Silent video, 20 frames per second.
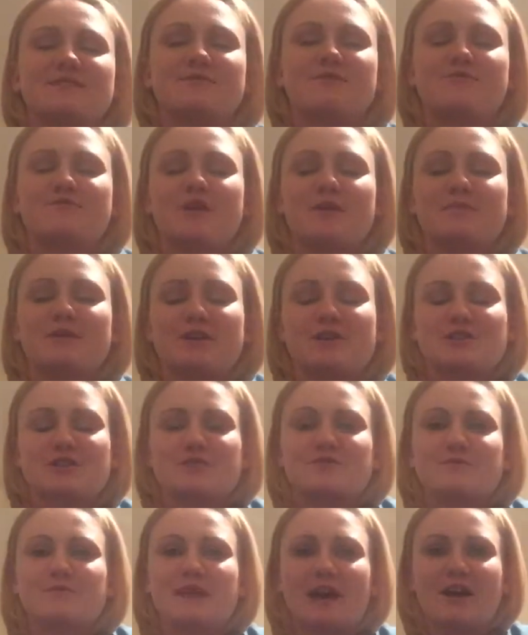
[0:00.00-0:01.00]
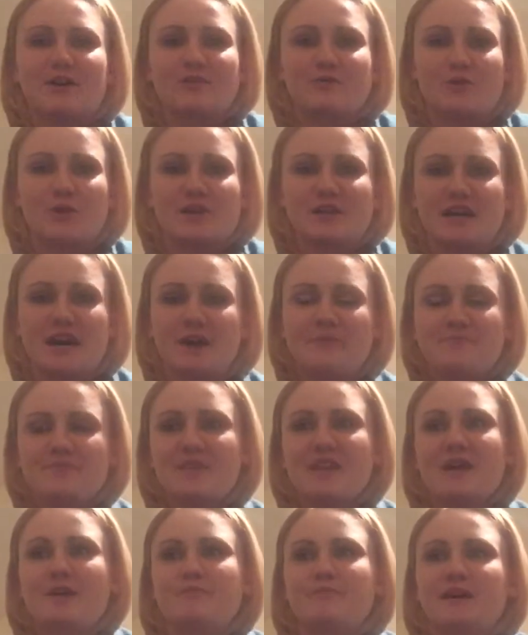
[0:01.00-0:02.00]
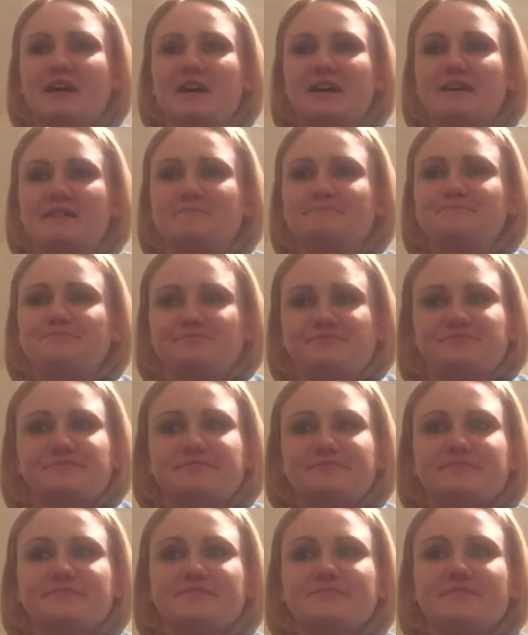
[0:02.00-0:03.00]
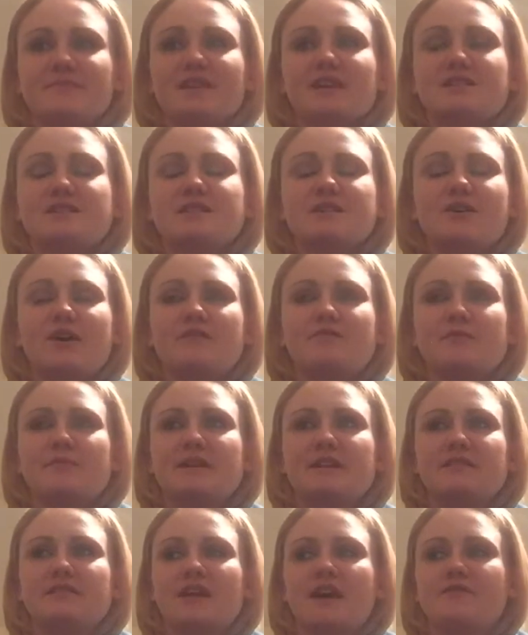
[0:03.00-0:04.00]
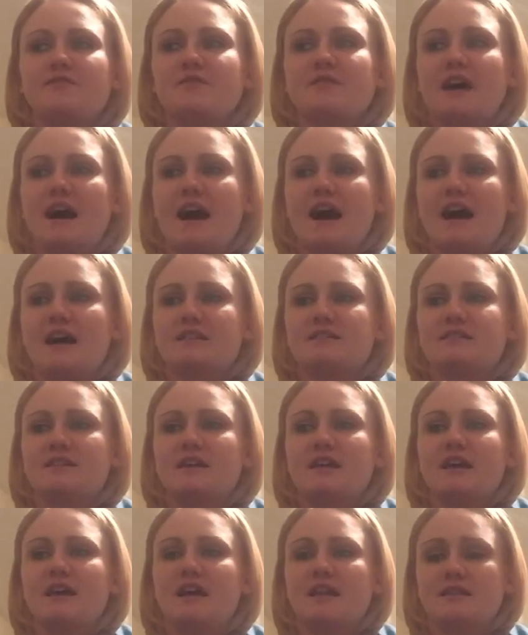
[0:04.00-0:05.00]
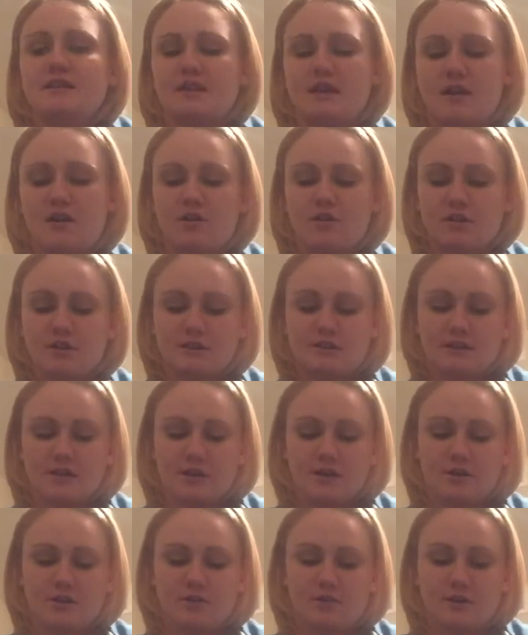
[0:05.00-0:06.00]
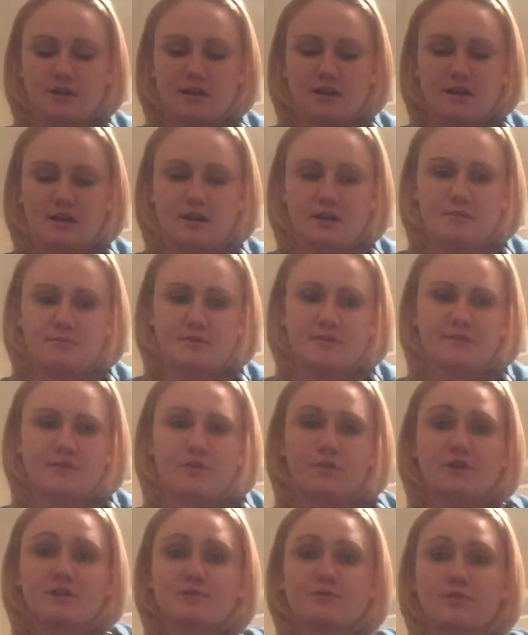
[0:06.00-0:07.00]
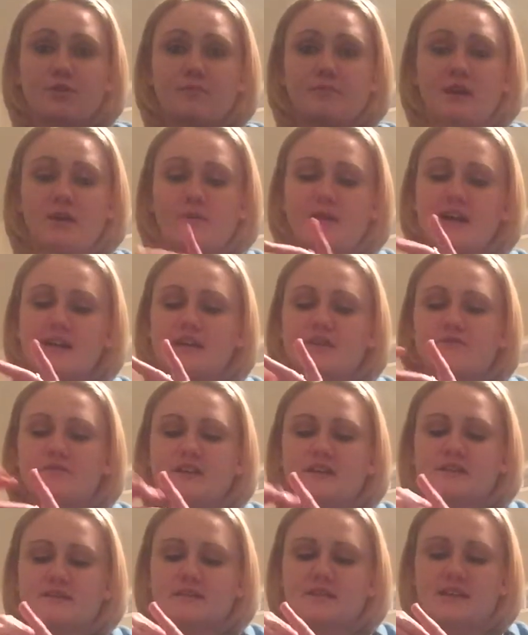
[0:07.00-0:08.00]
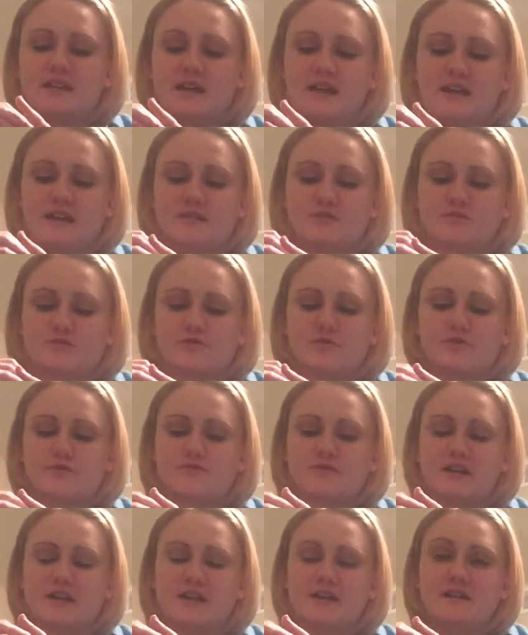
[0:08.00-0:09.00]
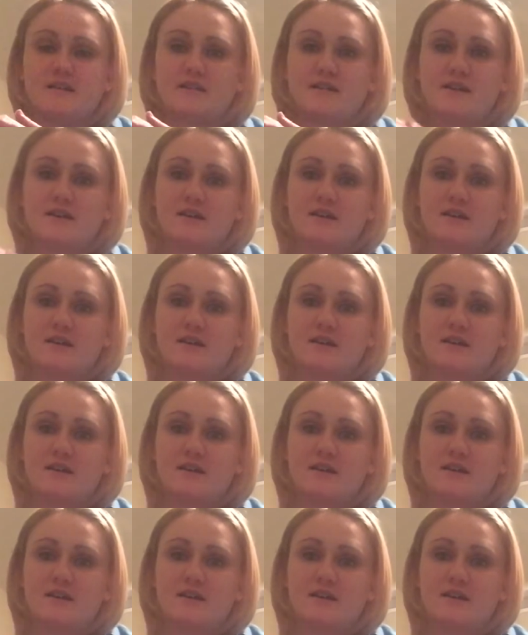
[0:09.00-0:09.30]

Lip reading: even from here. She's from California. But so everybody loved that. And then I also, of course, wore my wedding rings today as jewelry.